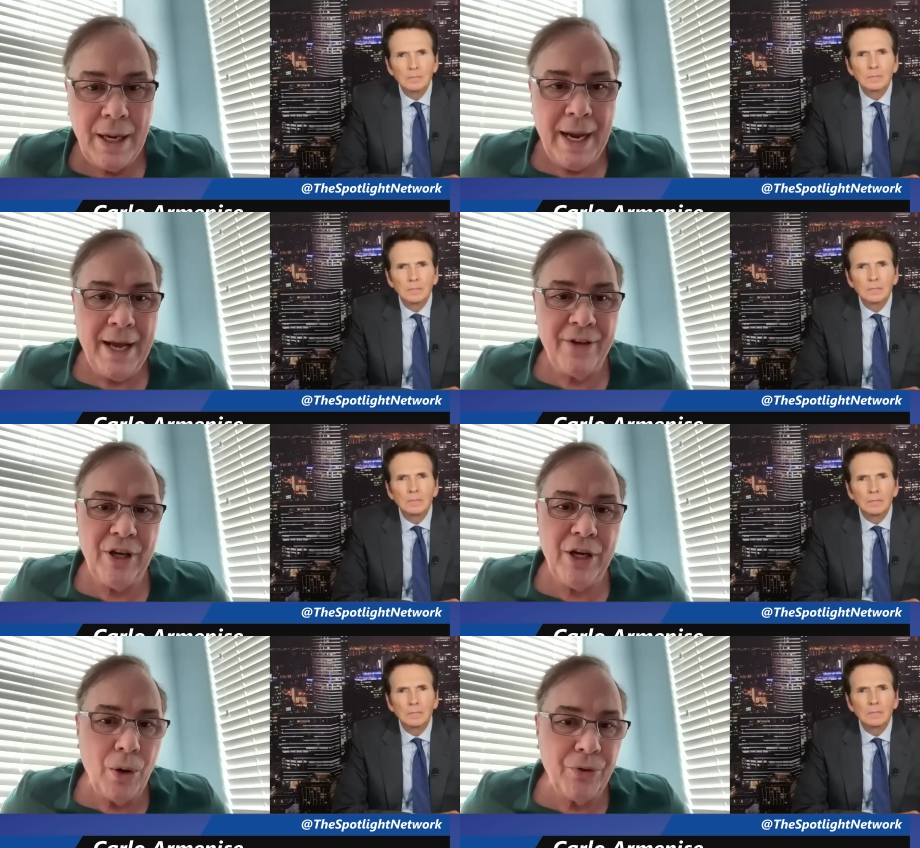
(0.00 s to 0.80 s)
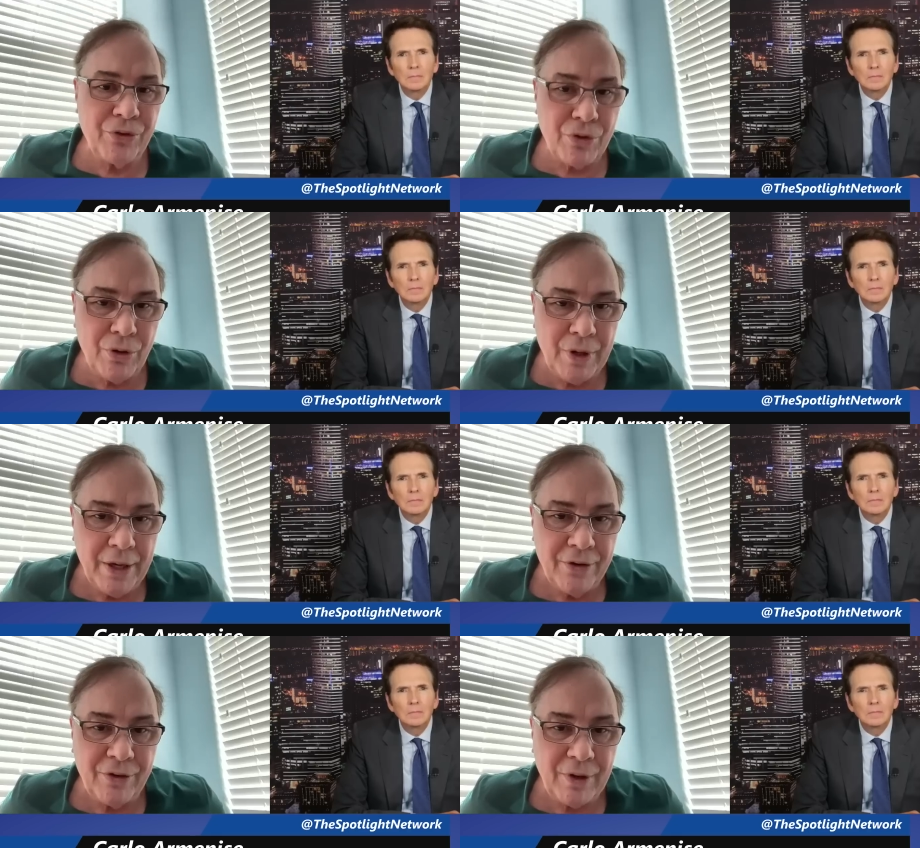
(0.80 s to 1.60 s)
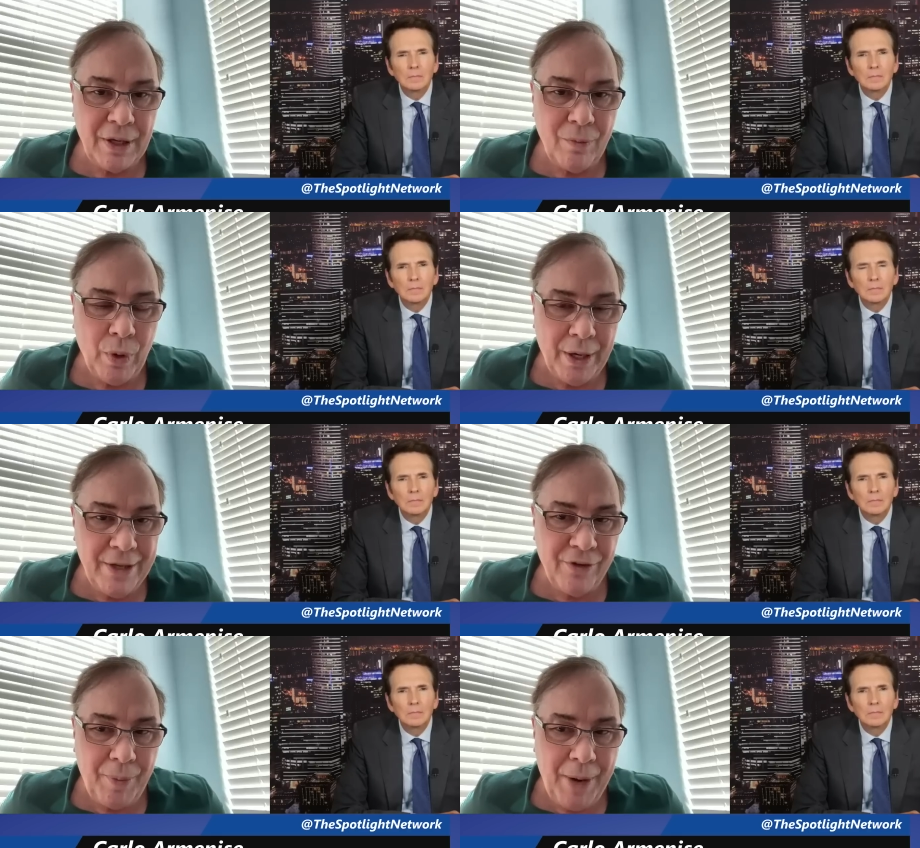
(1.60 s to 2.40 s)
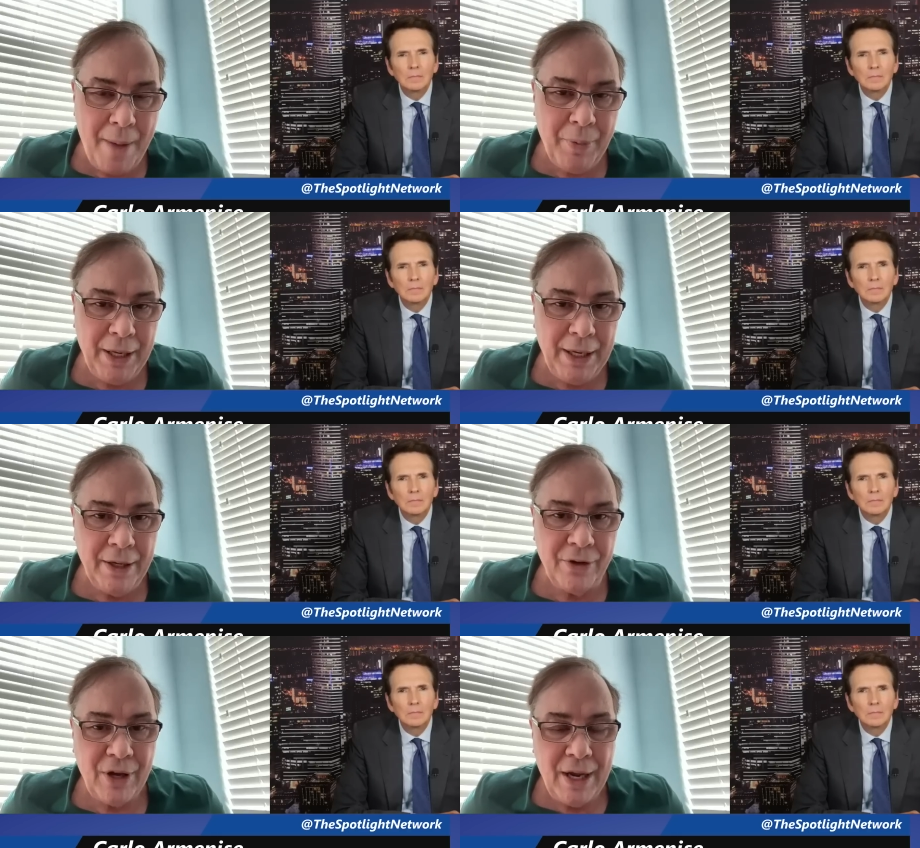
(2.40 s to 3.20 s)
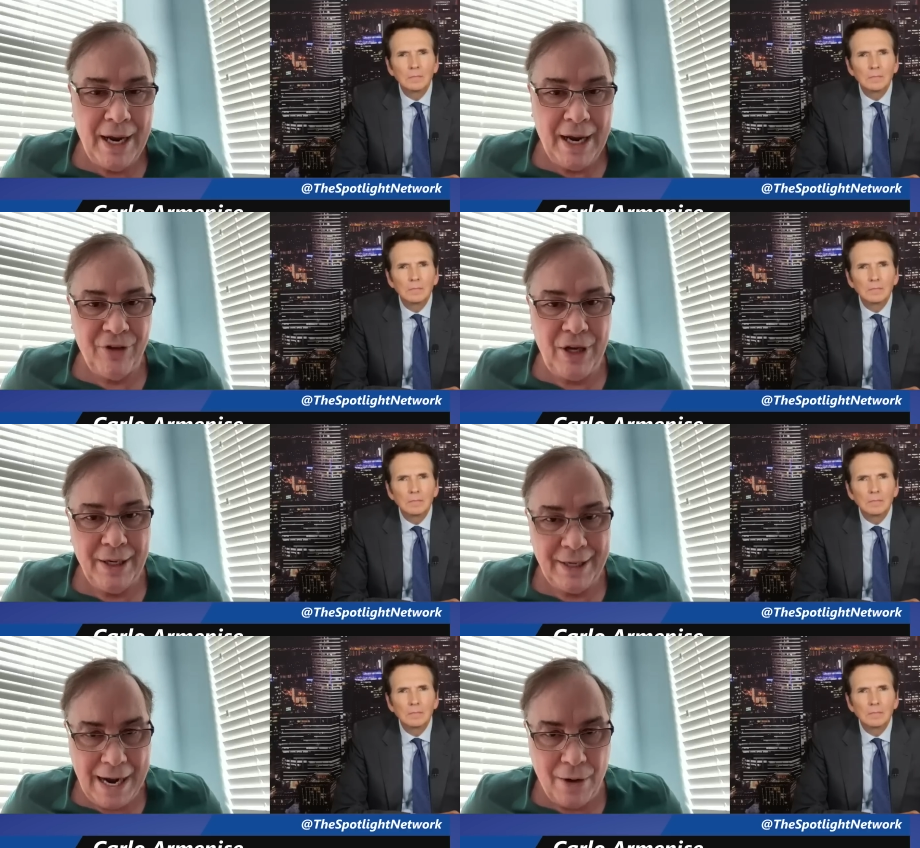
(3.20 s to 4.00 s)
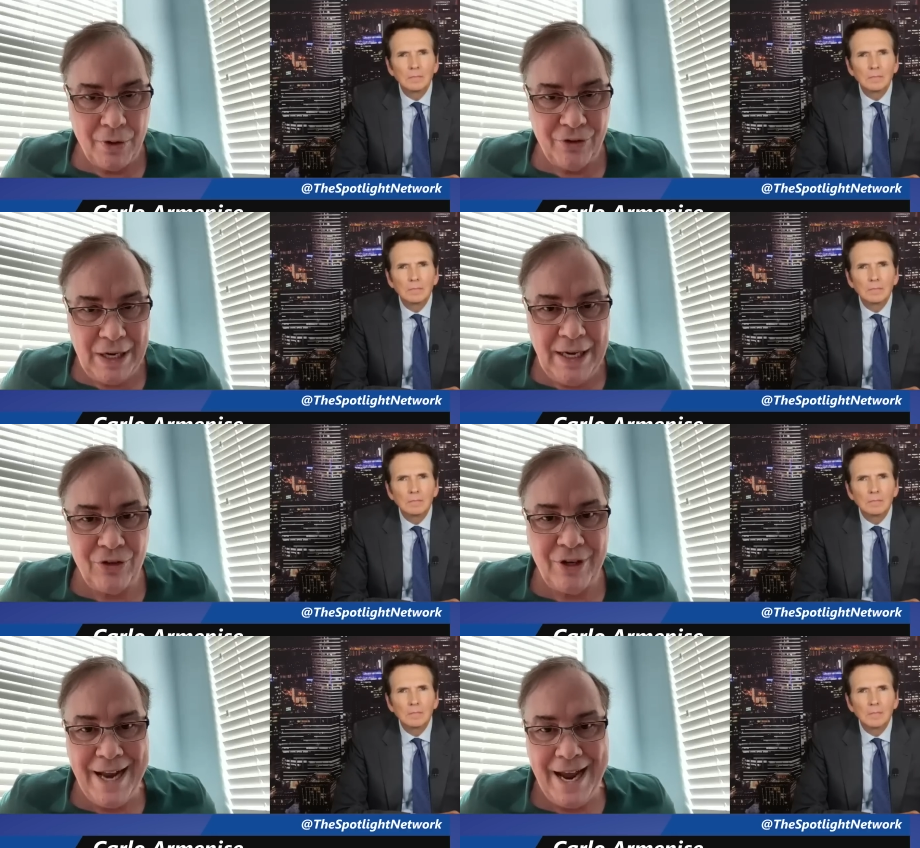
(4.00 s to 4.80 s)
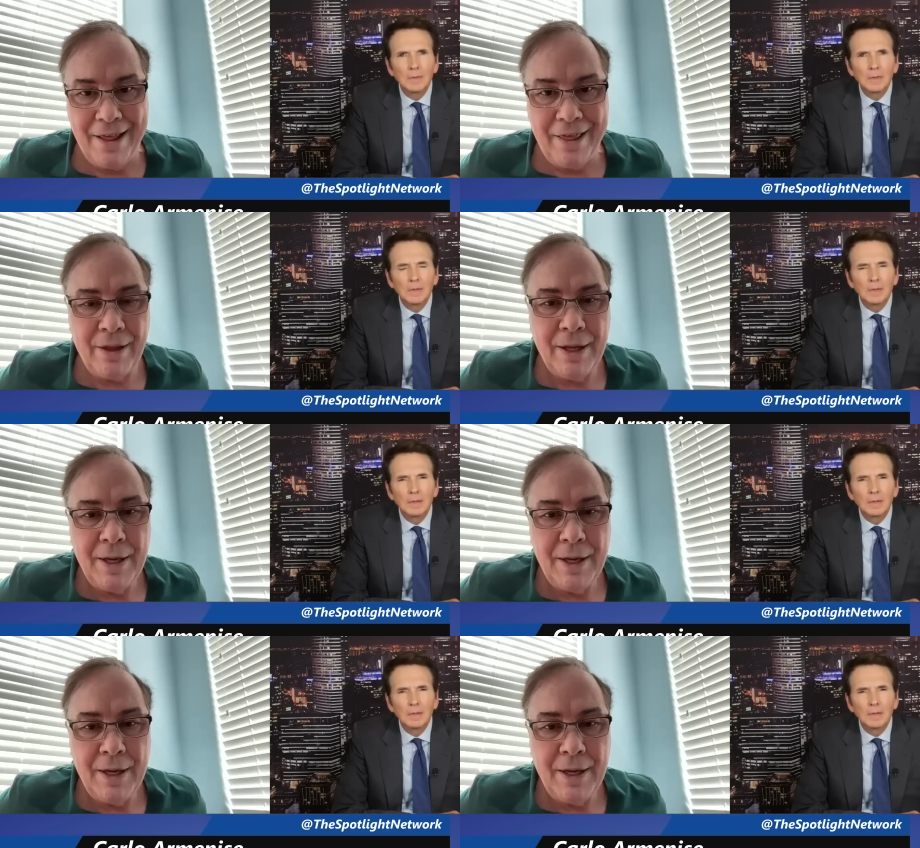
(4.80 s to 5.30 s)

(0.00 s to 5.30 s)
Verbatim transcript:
Speaker 1: As he goes through this, what ends up happening is, as he encounters each death,